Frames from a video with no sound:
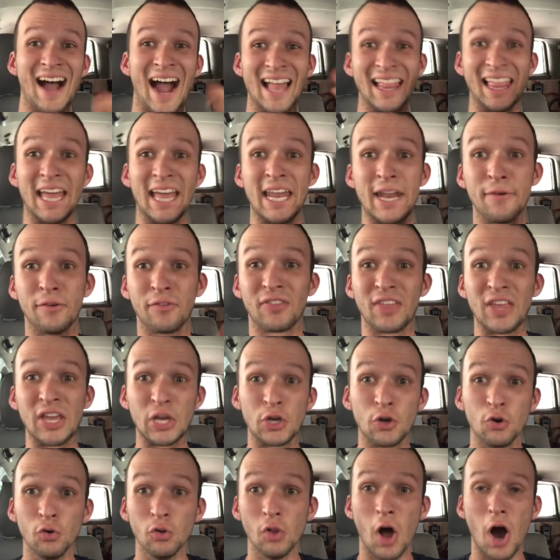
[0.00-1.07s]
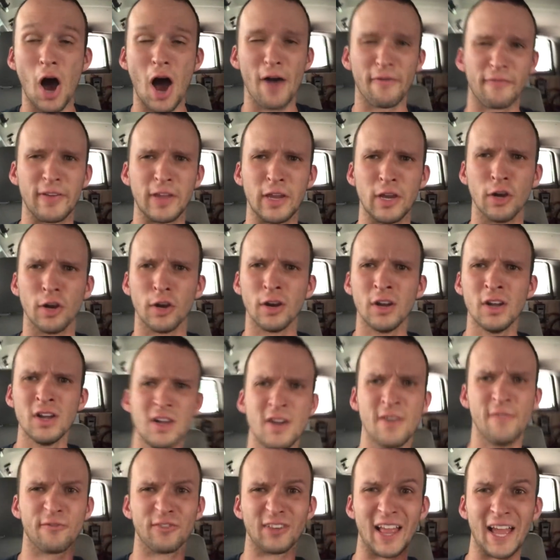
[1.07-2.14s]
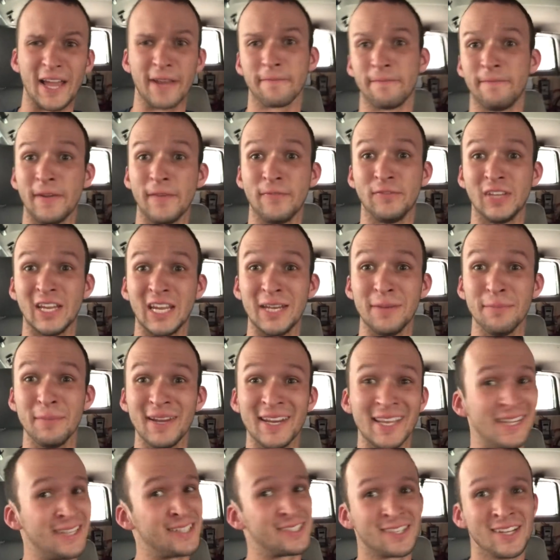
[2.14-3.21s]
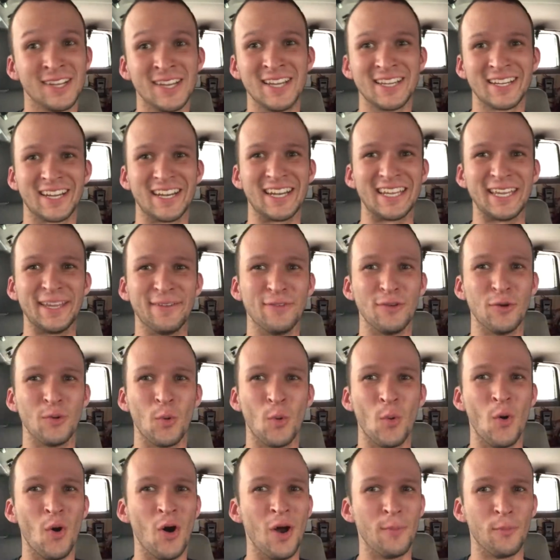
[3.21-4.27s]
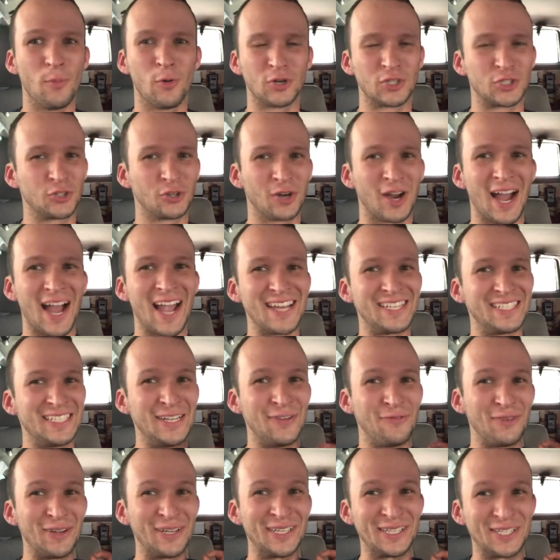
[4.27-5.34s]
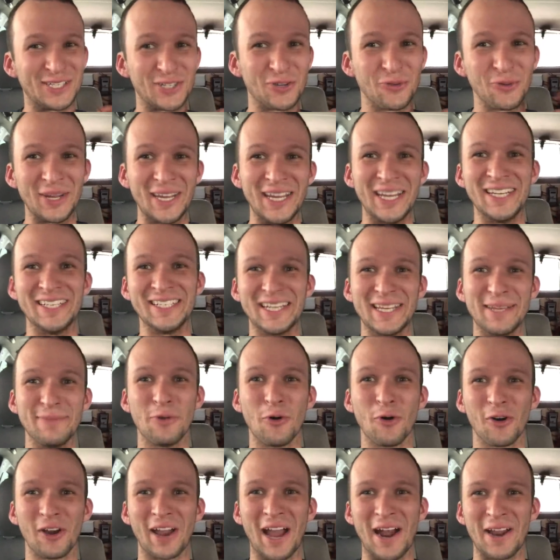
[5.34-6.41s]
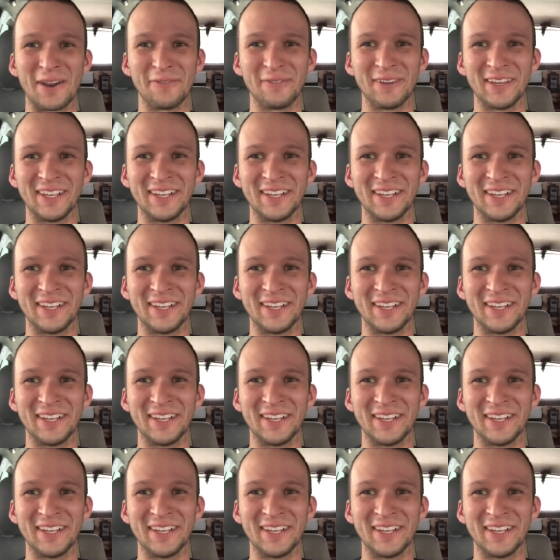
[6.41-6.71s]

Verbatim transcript: I let everything cool off here for like 15 minutes. Gonna give it one more try, see if we can squeeze any more out of it.